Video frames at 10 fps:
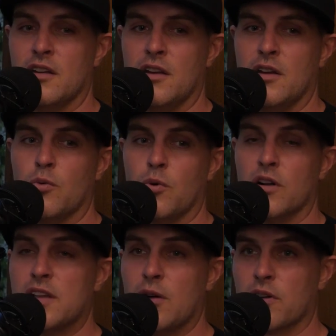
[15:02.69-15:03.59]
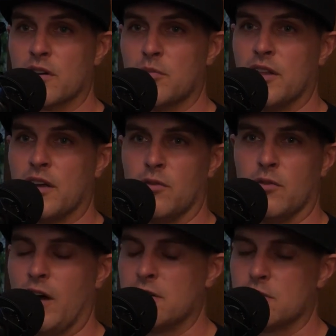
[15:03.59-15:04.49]
one day we're going to be like,
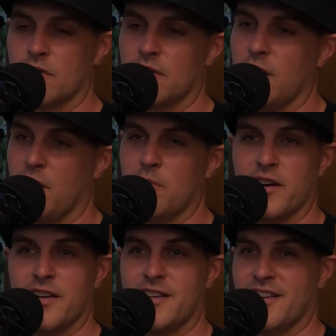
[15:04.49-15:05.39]
I just want to ride my bike.